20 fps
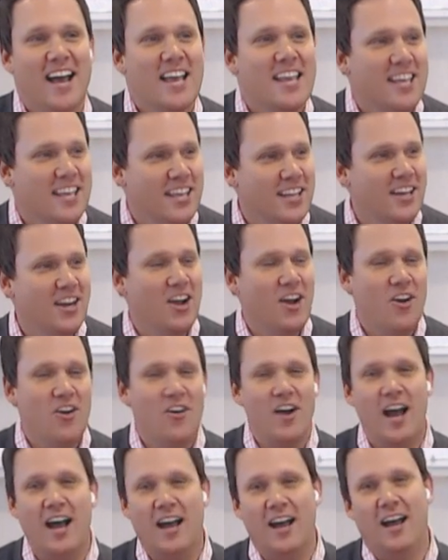You know,
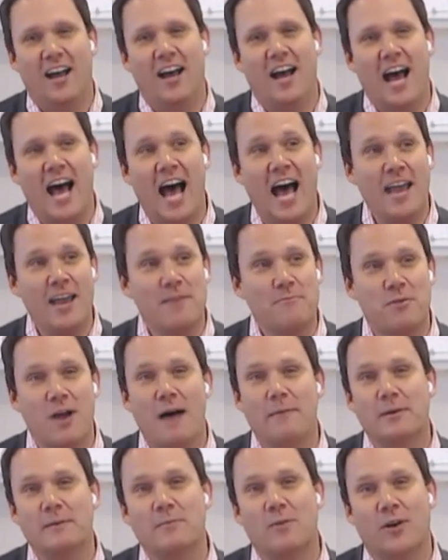uh, I am
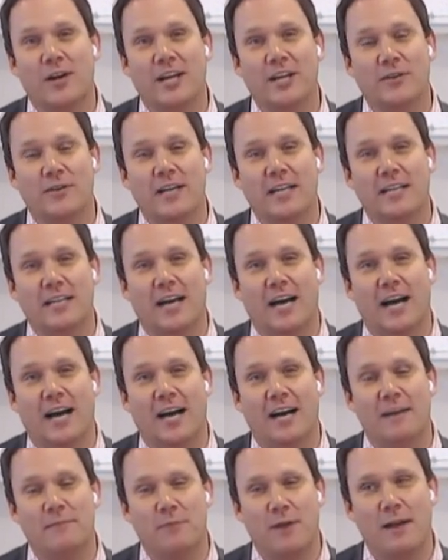probably more into it.
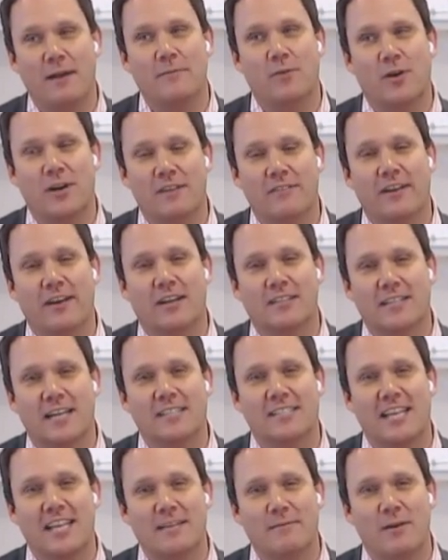Uh, I'm probably more into
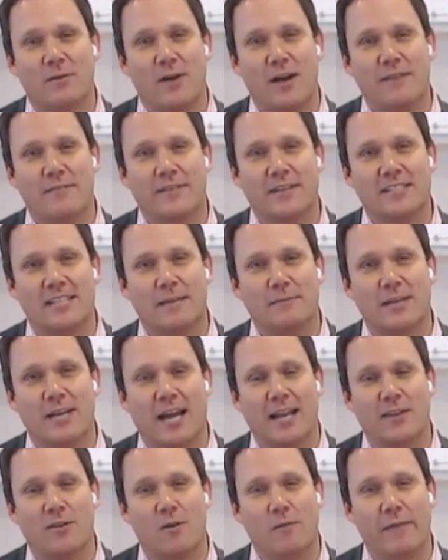Valentine's Day than my wife is. I'm
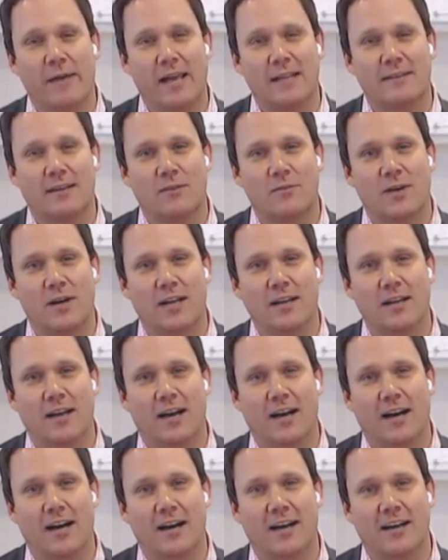kind of the romantic one.
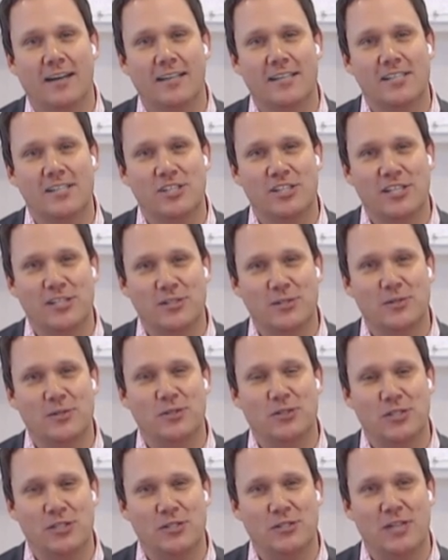Uh, she's
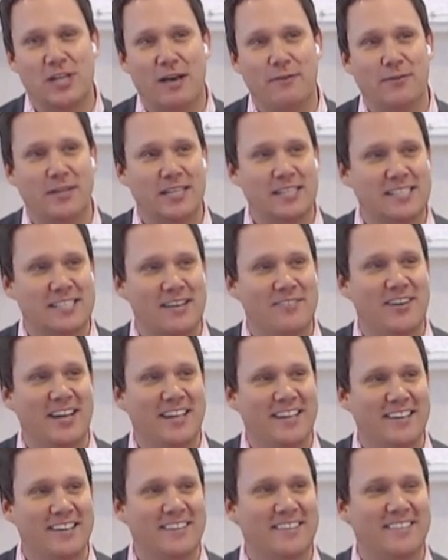she's definitely someone
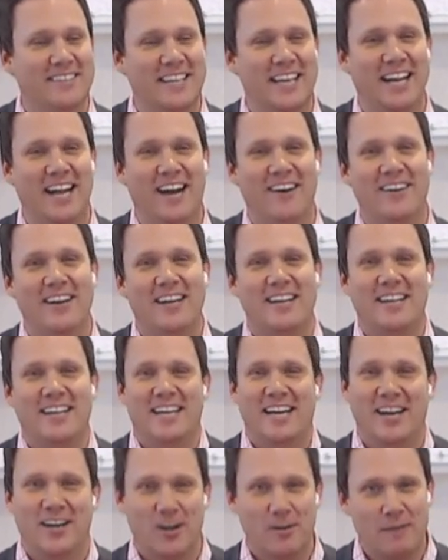who you know
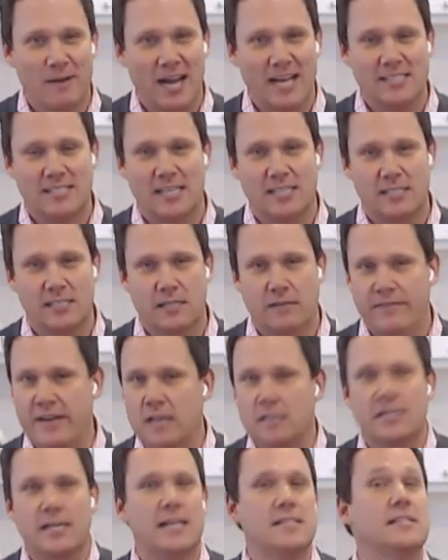in her mindset, she's like,
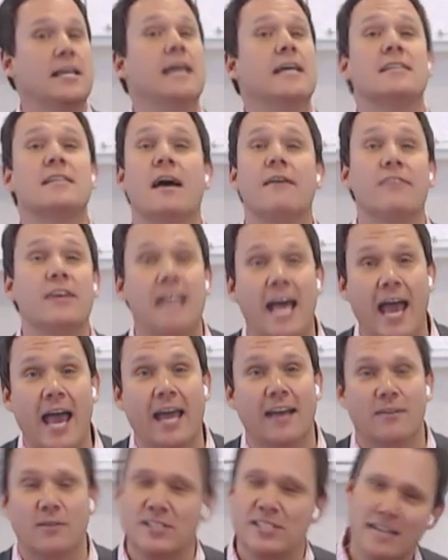Valentine's Day is every
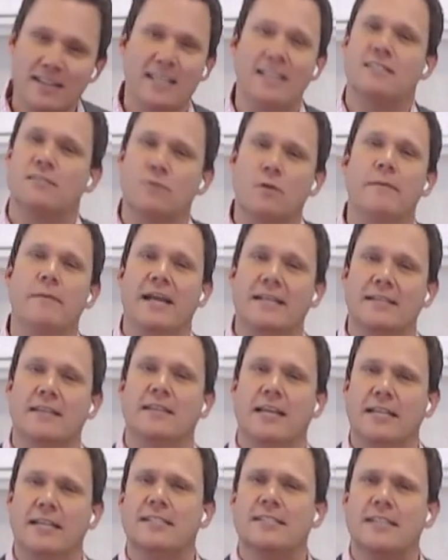day, which I think is a romantic
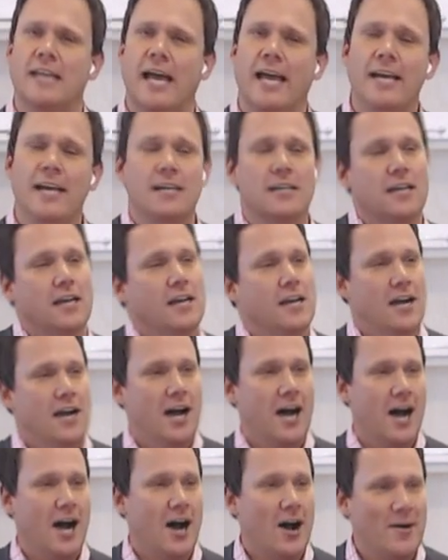thing to say.
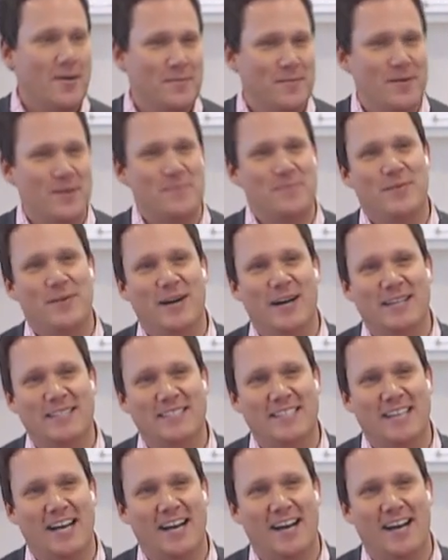Um, yeah.
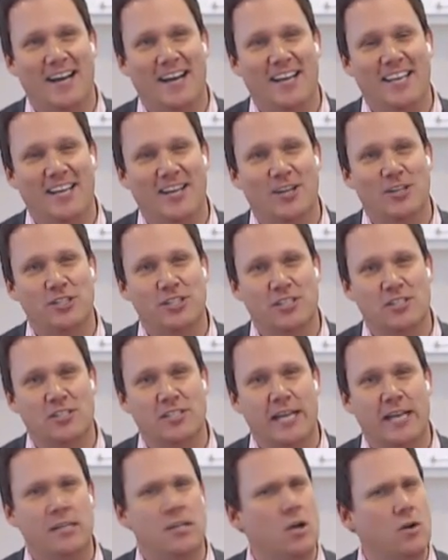But, uh, you know, she'll
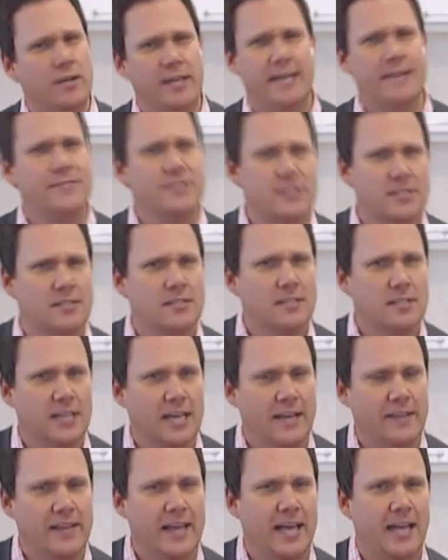say no gifts.
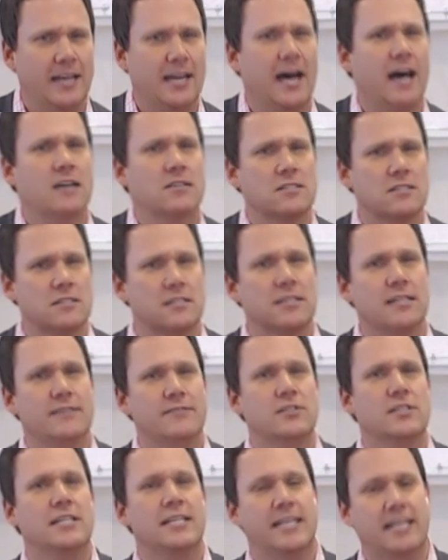And then I'll still give
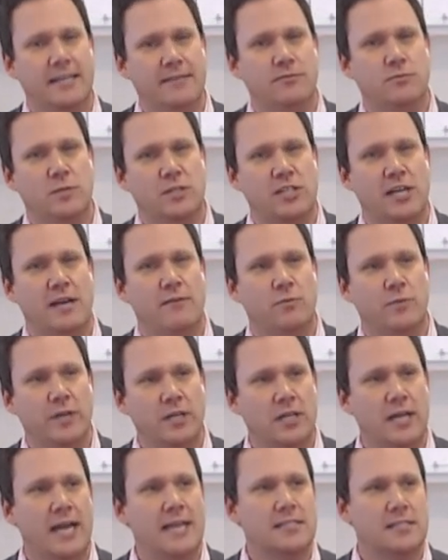her a gift, which I
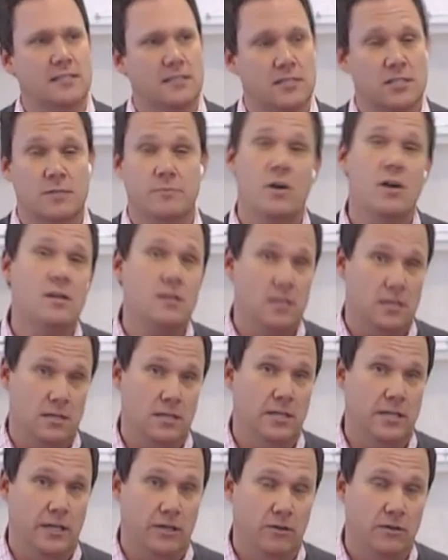realize is the smart thing to
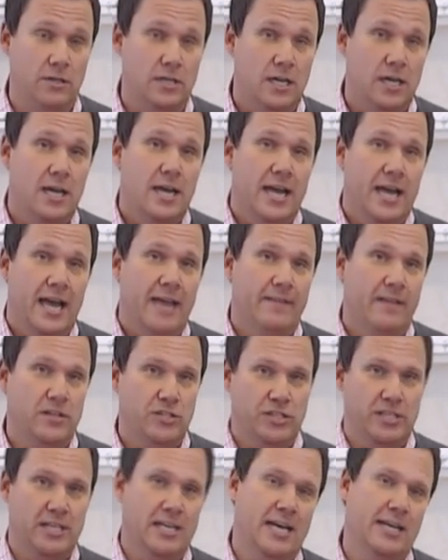do. And then
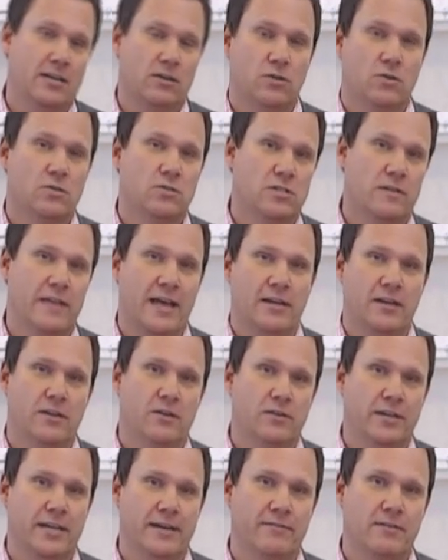she kind of holds to that
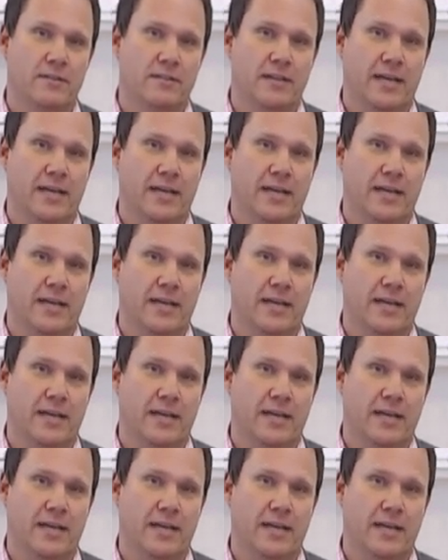no gift thing.